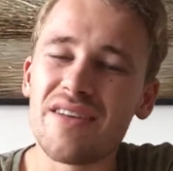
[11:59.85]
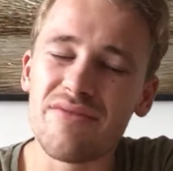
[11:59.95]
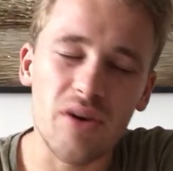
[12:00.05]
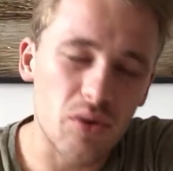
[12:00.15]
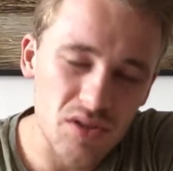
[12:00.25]

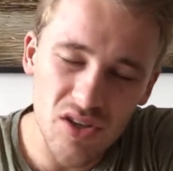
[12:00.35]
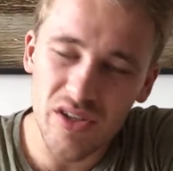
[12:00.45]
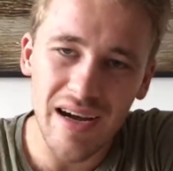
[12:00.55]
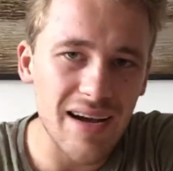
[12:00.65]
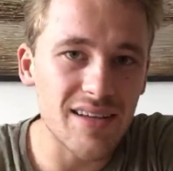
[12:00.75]
focus on
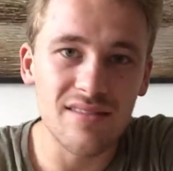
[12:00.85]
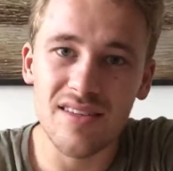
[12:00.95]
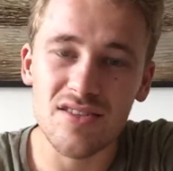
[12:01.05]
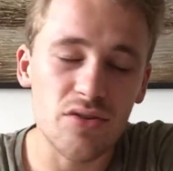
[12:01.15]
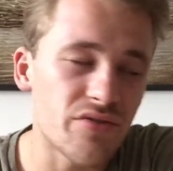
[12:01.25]
your height.
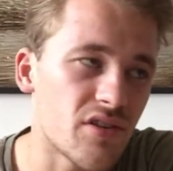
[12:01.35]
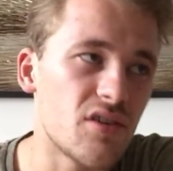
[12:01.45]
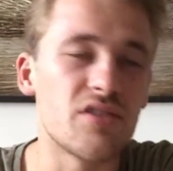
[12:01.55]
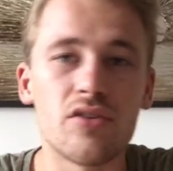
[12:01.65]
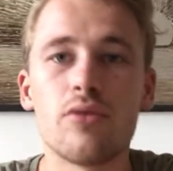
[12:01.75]
There's nothing you
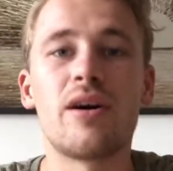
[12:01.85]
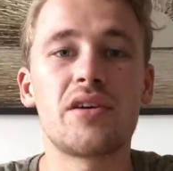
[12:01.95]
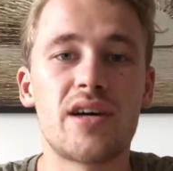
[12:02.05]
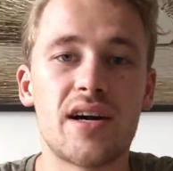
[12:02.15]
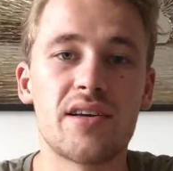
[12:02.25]
can do about
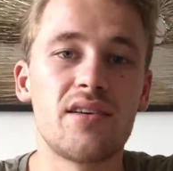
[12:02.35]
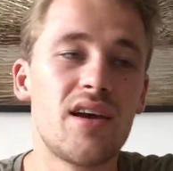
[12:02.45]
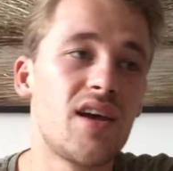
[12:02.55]
your height.